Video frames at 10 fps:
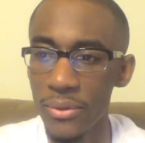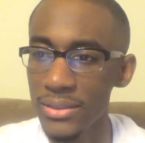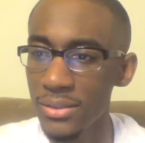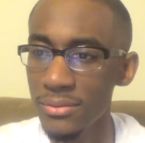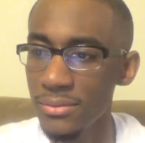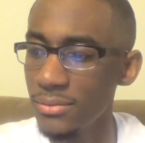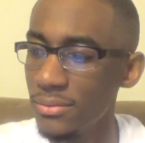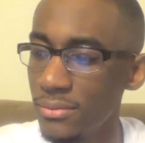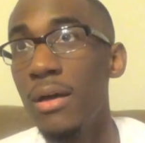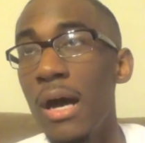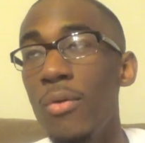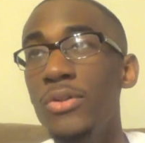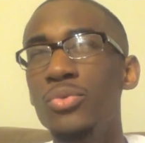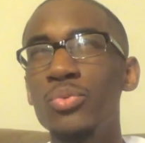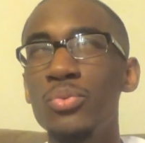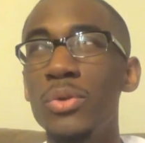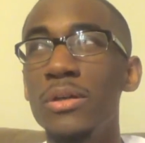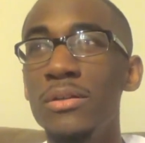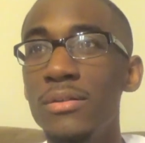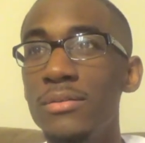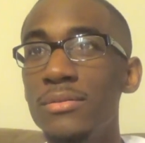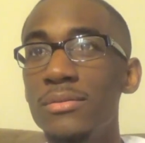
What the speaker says: wrestling? I always wondered,